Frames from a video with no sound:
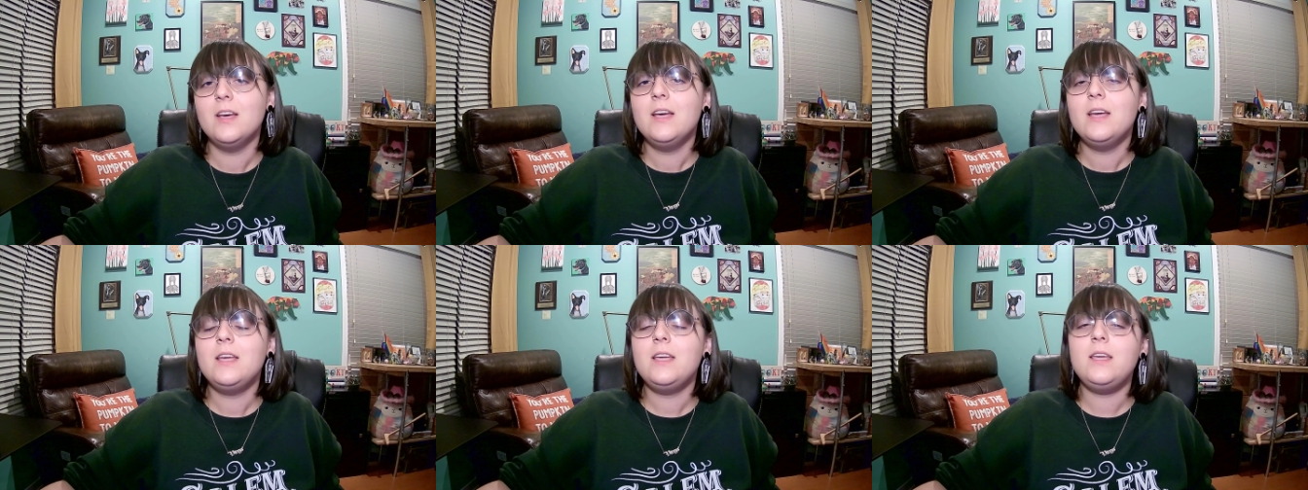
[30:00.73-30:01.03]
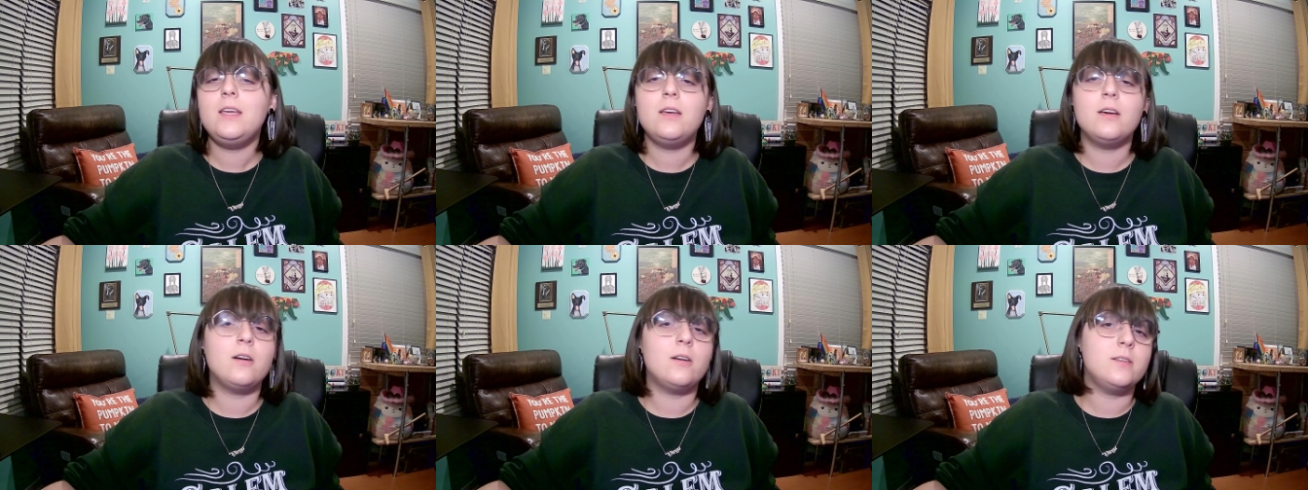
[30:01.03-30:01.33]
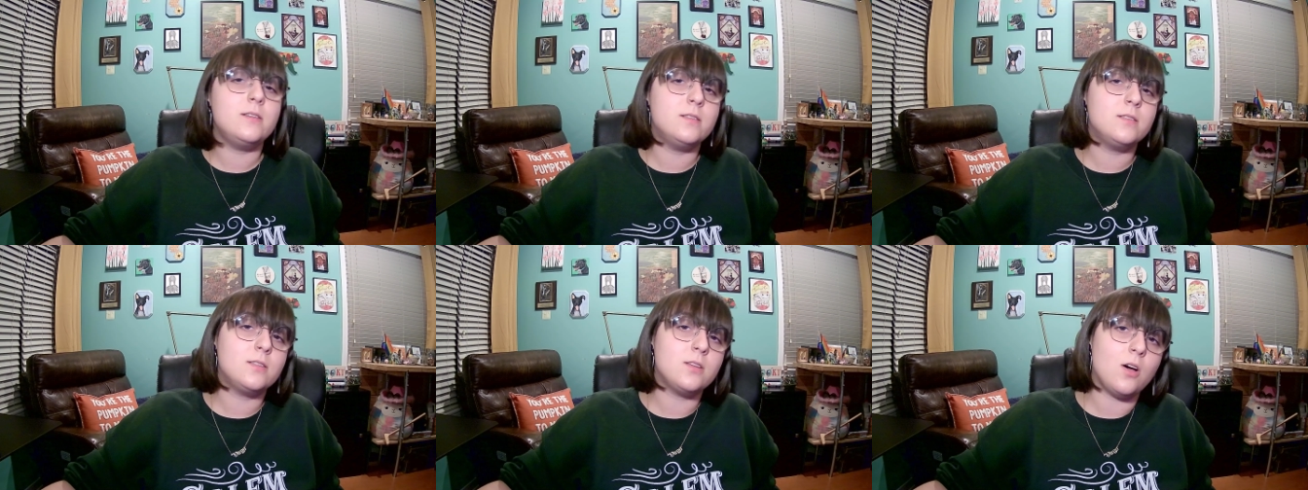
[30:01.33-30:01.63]
he
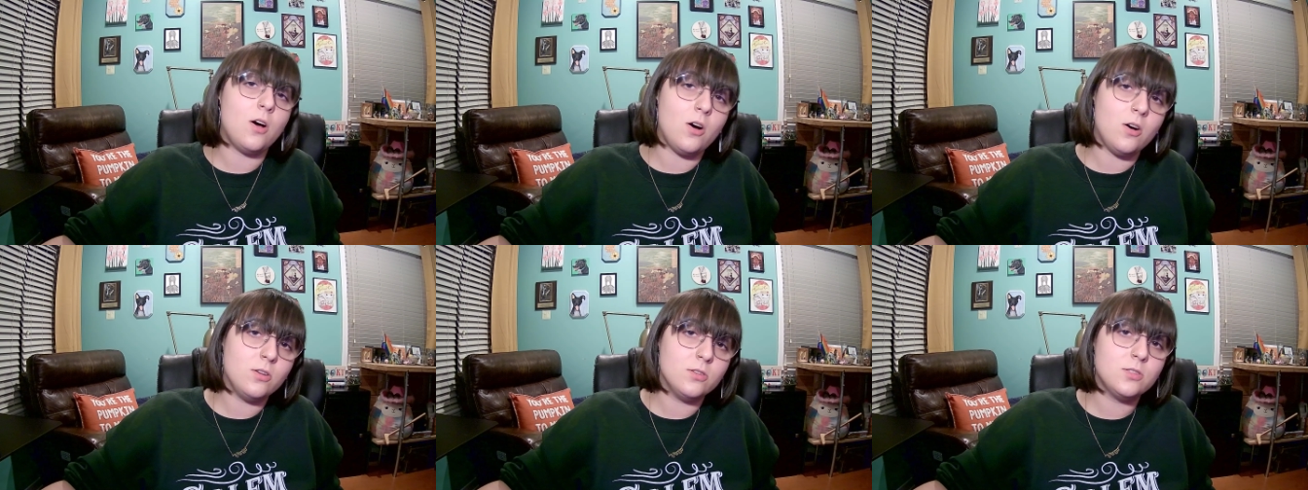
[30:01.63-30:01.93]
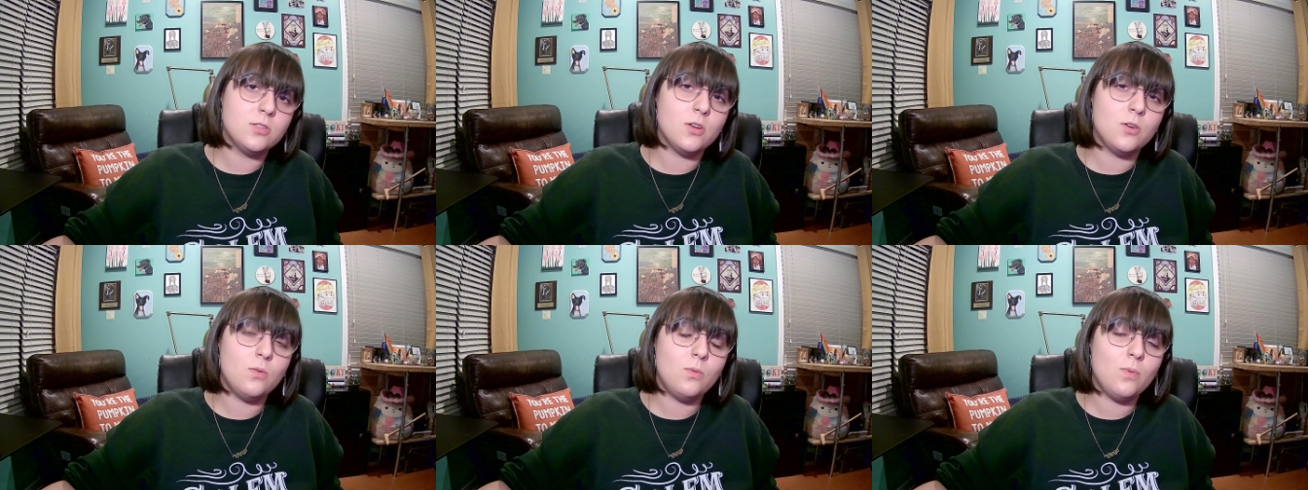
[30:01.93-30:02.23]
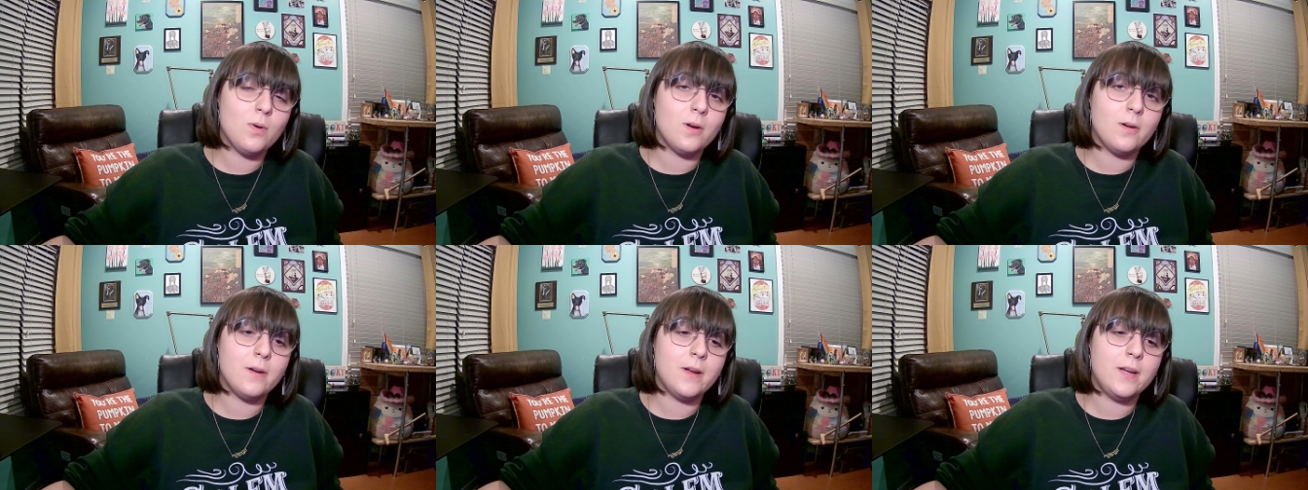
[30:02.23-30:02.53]
is also
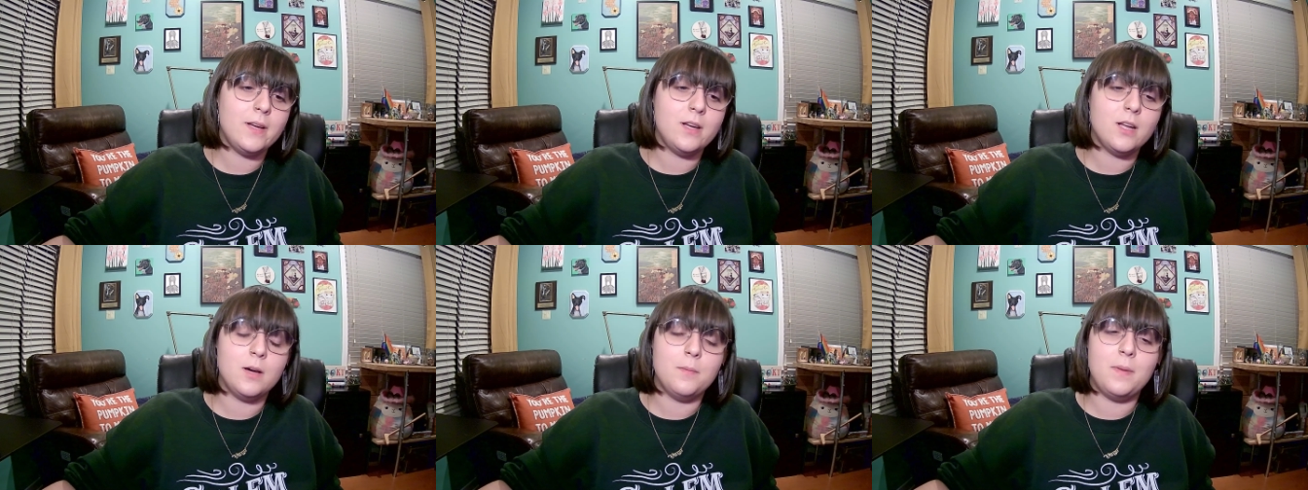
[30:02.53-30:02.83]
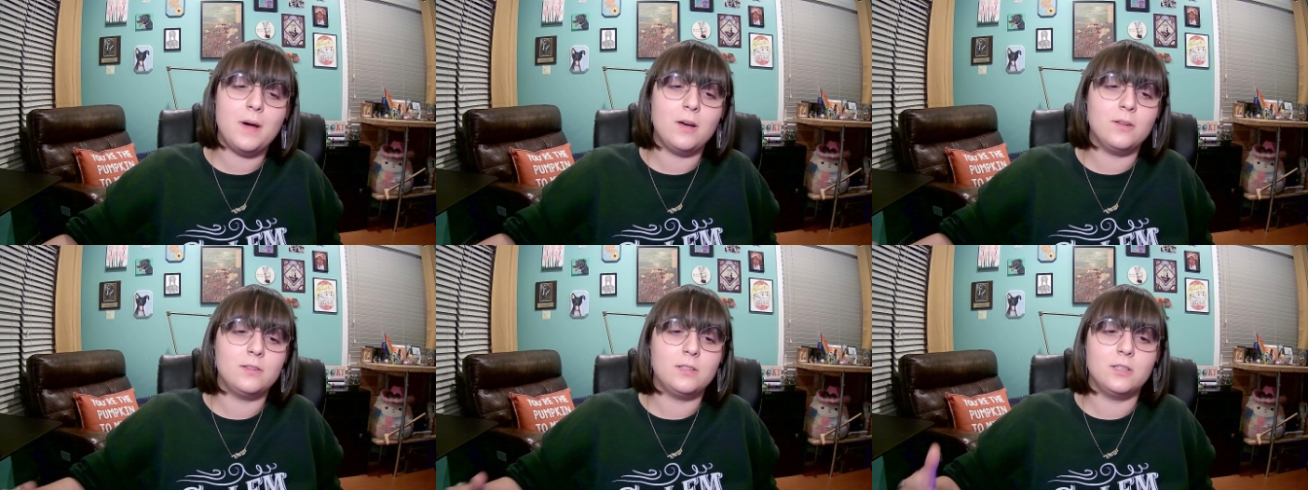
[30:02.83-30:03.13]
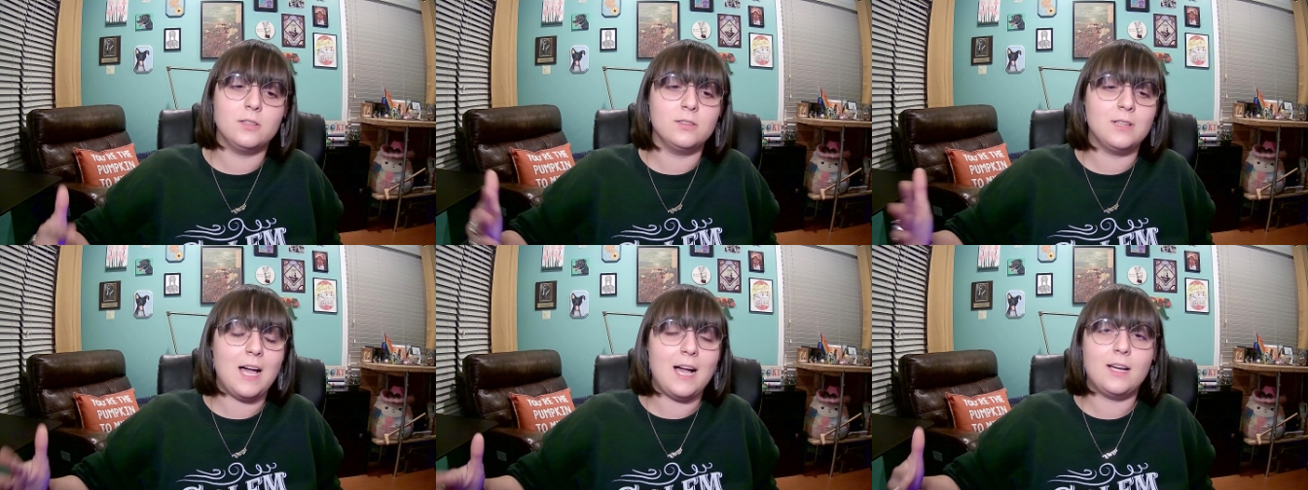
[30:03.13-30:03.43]
worried about
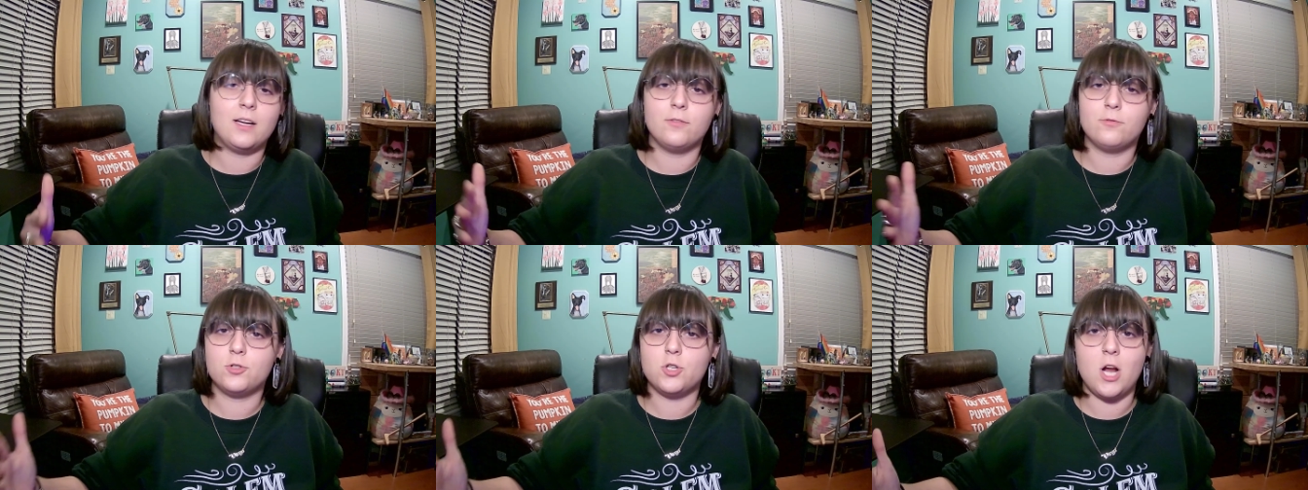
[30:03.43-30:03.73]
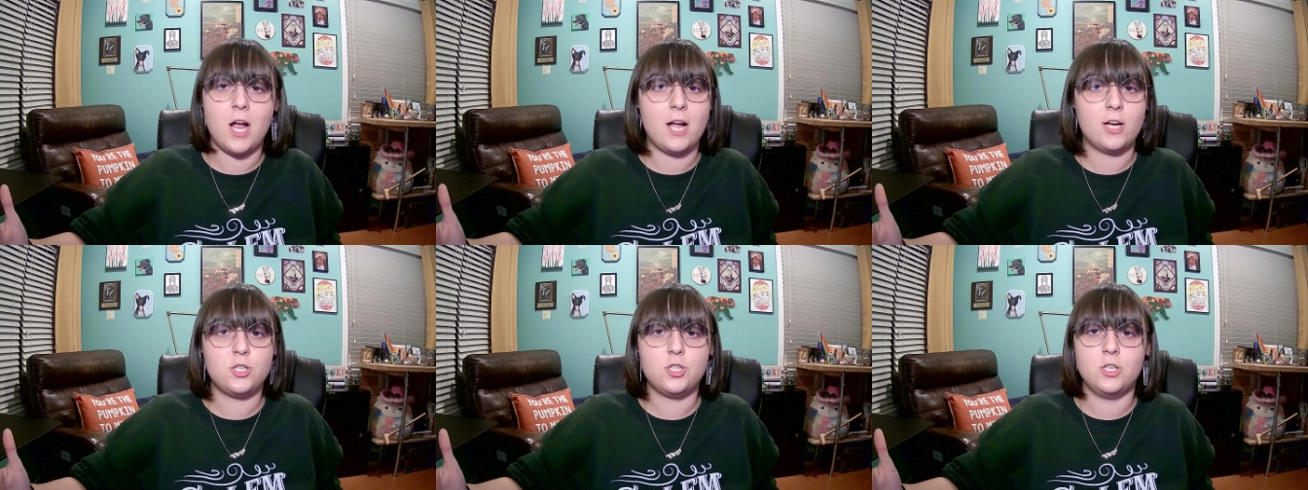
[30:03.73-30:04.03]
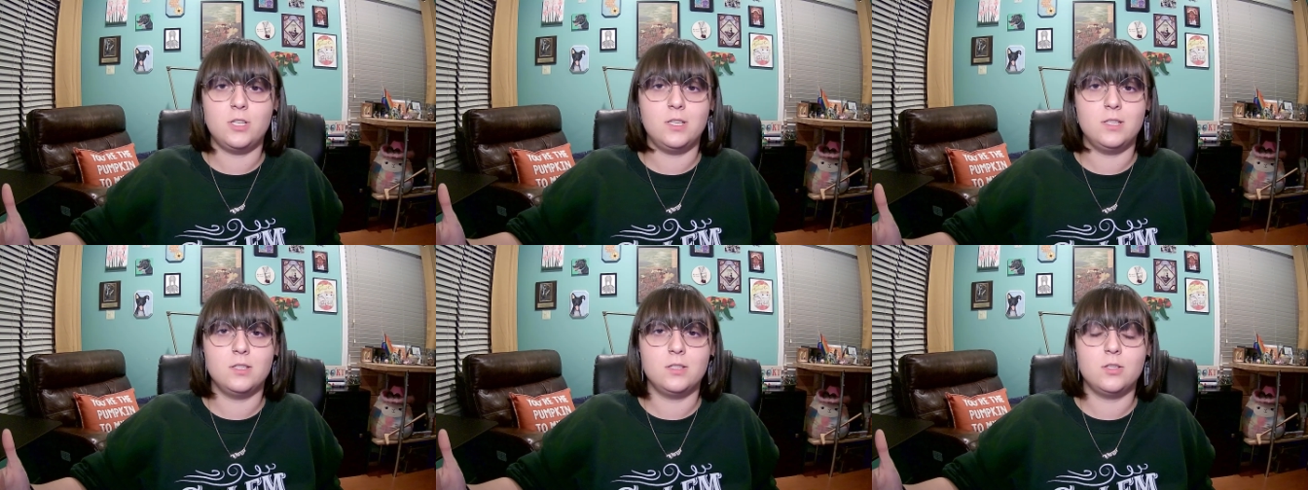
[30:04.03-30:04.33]
their lack of
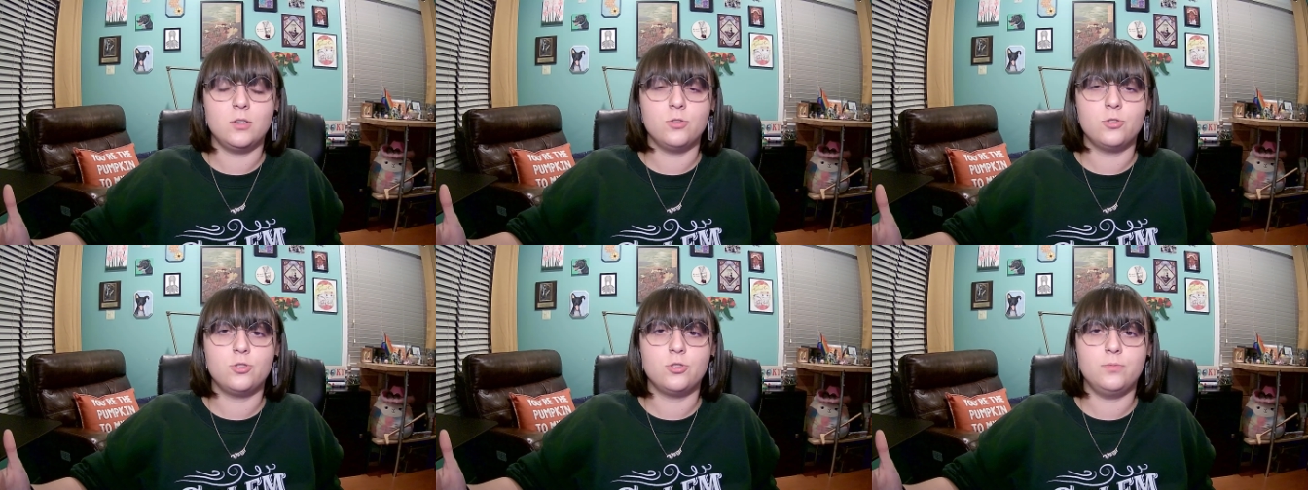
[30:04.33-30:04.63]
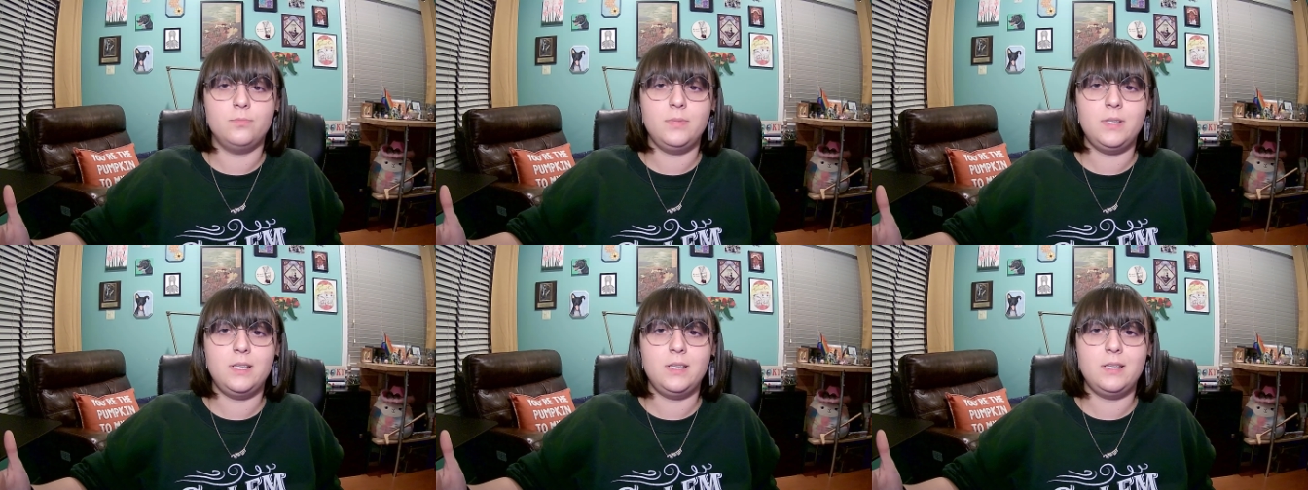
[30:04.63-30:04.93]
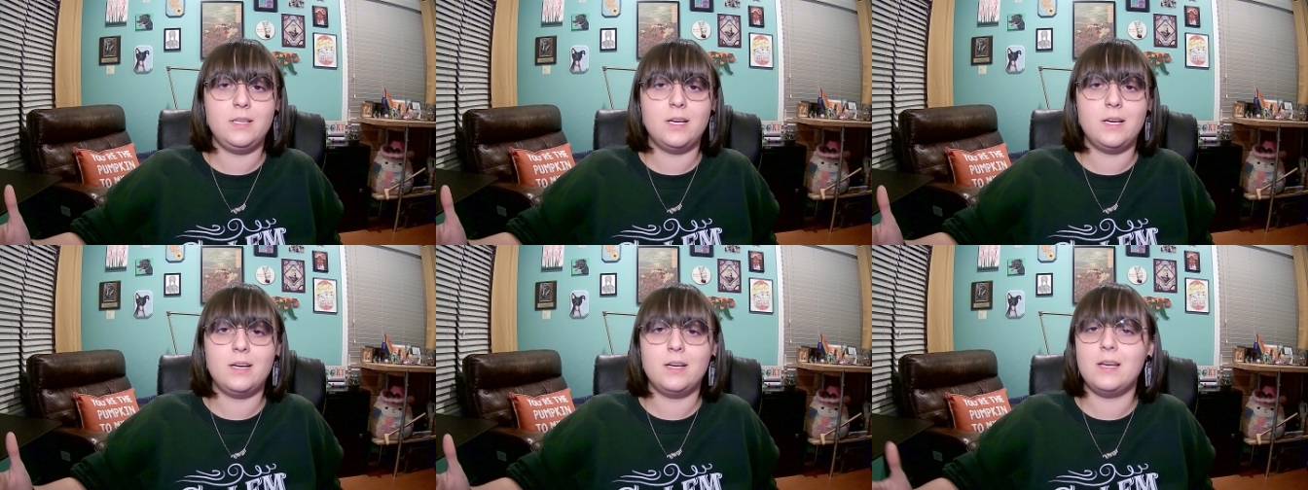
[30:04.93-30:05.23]
traction in social
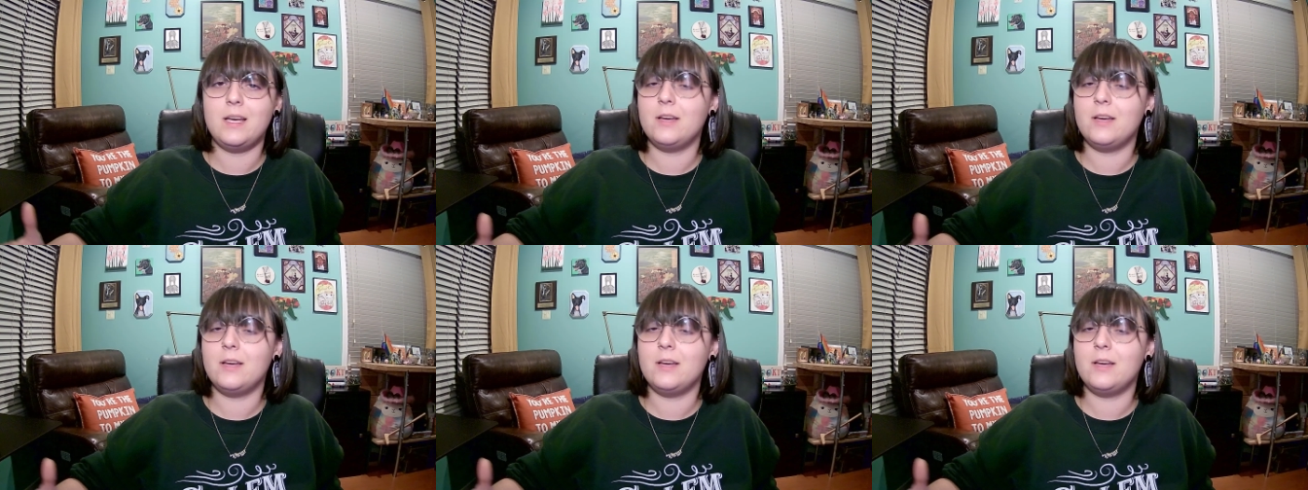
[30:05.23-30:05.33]
media,